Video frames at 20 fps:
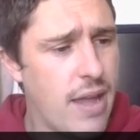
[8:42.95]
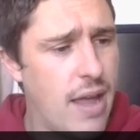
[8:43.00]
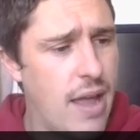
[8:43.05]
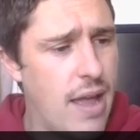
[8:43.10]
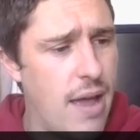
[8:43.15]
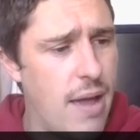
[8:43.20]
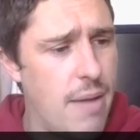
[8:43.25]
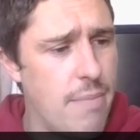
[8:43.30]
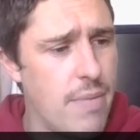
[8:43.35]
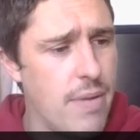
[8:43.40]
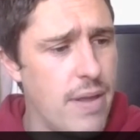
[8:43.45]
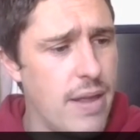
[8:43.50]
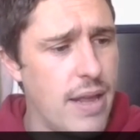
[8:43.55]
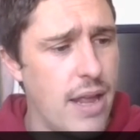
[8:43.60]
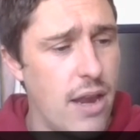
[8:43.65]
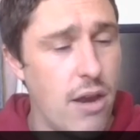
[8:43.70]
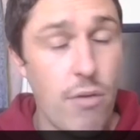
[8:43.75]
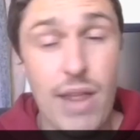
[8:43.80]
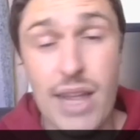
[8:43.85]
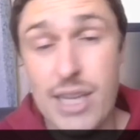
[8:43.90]

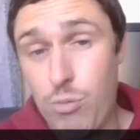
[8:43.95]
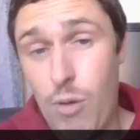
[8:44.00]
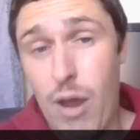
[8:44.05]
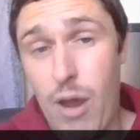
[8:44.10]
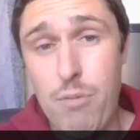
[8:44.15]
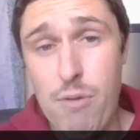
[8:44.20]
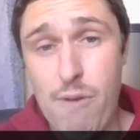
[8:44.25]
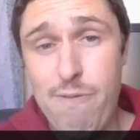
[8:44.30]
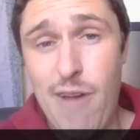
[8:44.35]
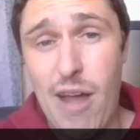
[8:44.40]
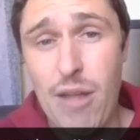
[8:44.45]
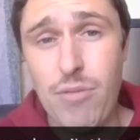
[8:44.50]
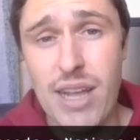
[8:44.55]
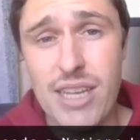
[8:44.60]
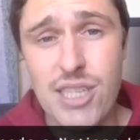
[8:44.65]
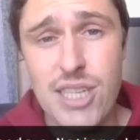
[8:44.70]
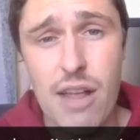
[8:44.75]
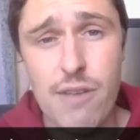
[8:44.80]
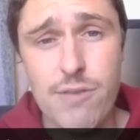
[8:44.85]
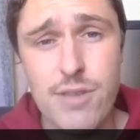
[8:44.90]
that's why we found
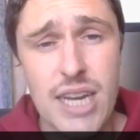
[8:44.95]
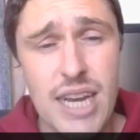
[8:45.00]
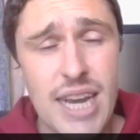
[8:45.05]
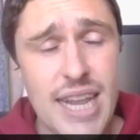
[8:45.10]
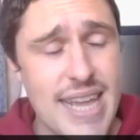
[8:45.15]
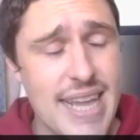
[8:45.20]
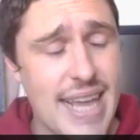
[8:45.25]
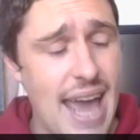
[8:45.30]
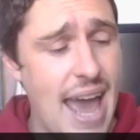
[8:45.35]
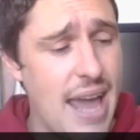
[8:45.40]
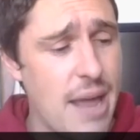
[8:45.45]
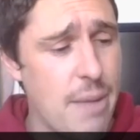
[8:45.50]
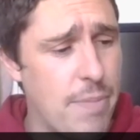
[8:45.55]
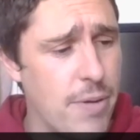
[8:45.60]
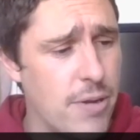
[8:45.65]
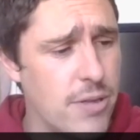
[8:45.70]
ourselves in League A.